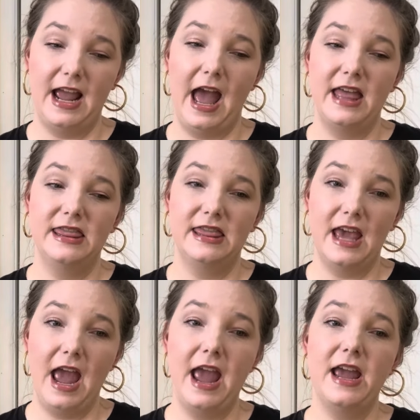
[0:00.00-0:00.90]
And
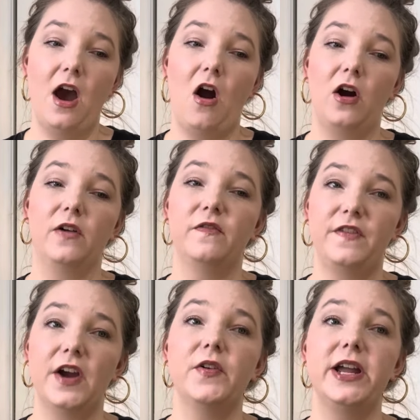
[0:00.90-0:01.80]
they are
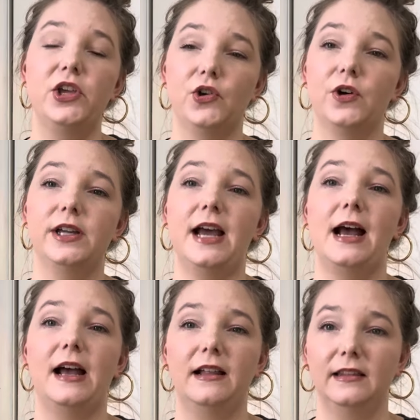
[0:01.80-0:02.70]
very good
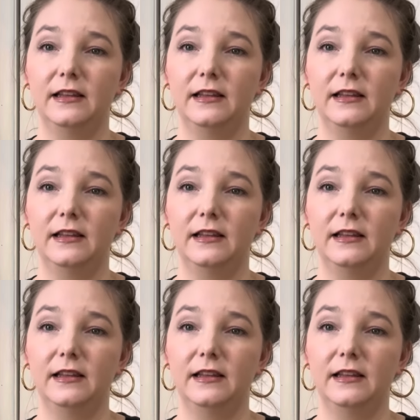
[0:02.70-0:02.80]
at